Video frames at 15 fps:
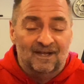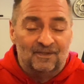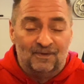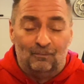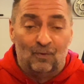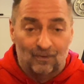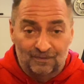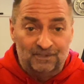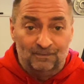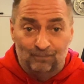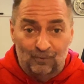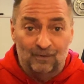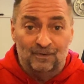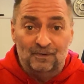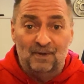The more
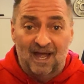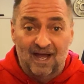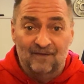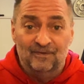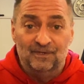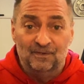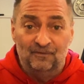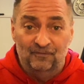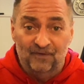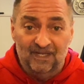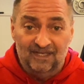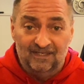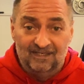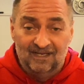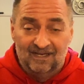support you have in your
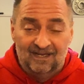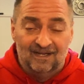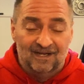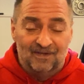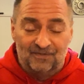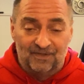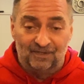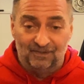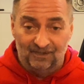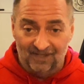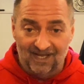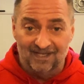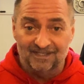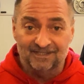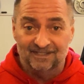feet, the
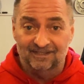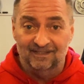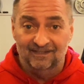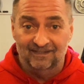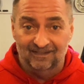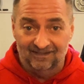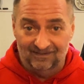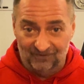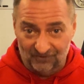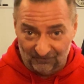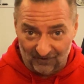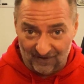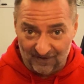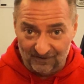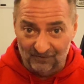less
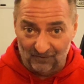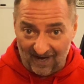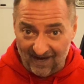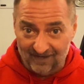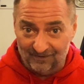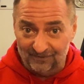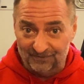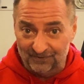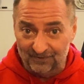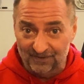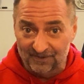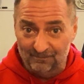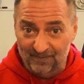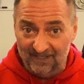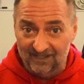strong your ankles are
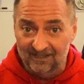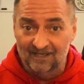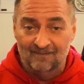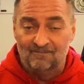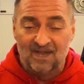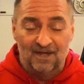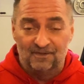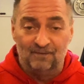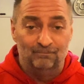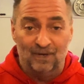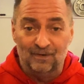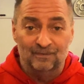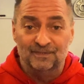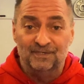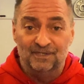going to be, the
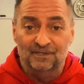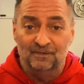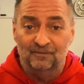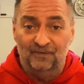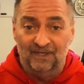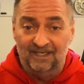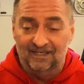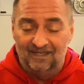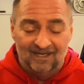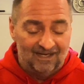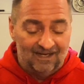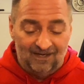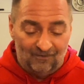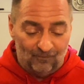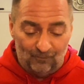bones in your feet.
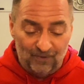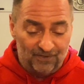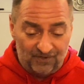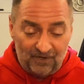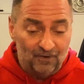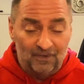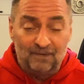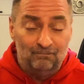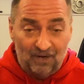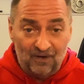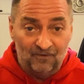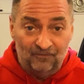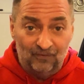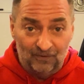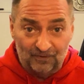With going
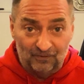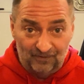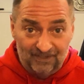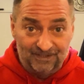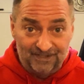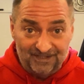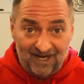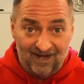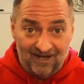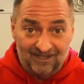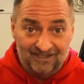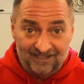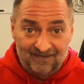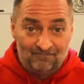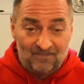barefoot or in
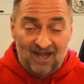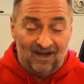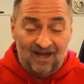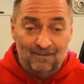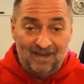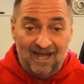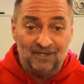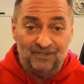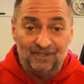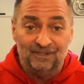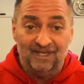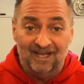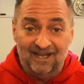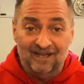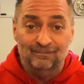socks, I'm
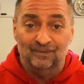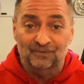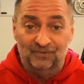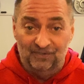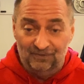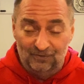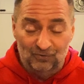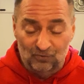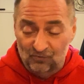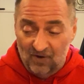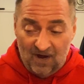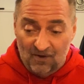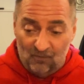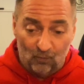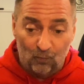actually able
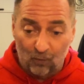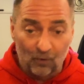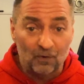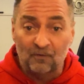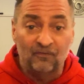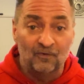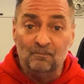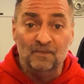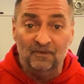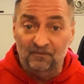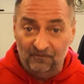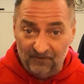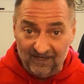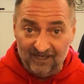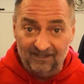to work from the
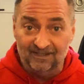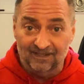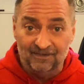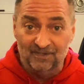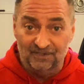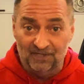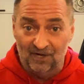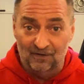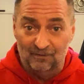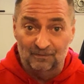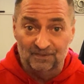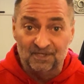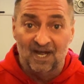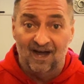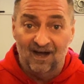feet and the
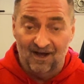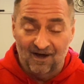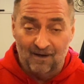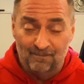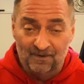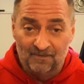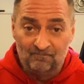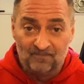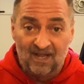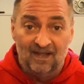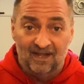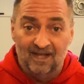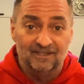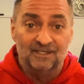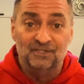toes up
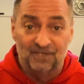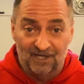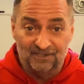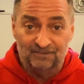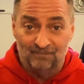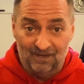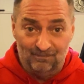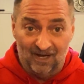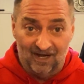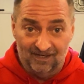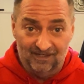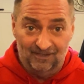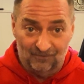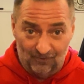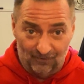and adjust my
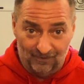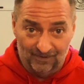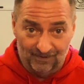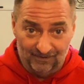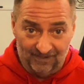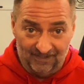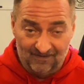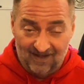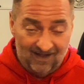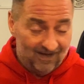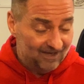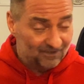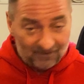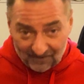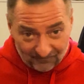body accordingly.
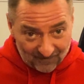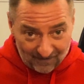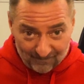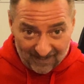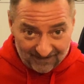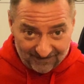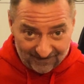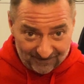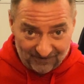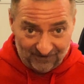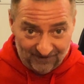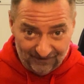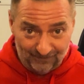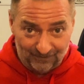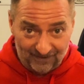I don't know if that makes sense
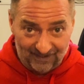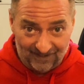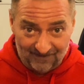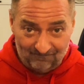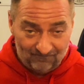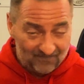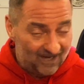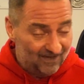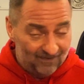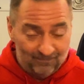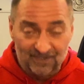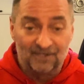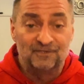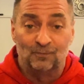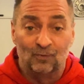to you or not,
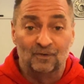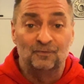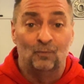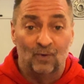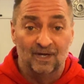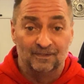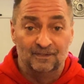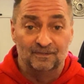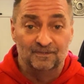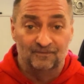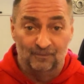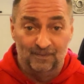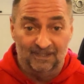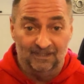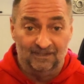but it's worked wonders
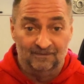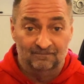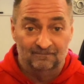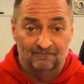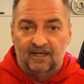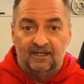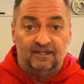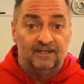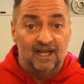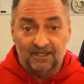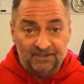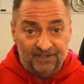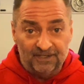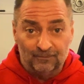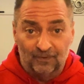for me.
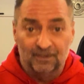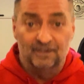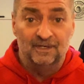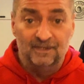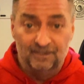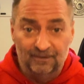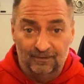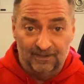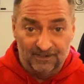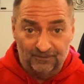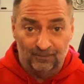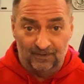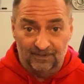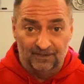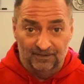Next thing we're going to do is
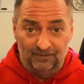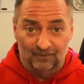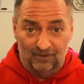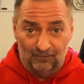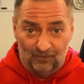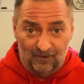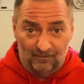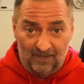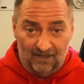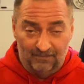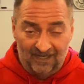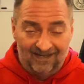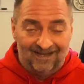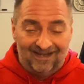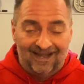we're going to do our warm-up.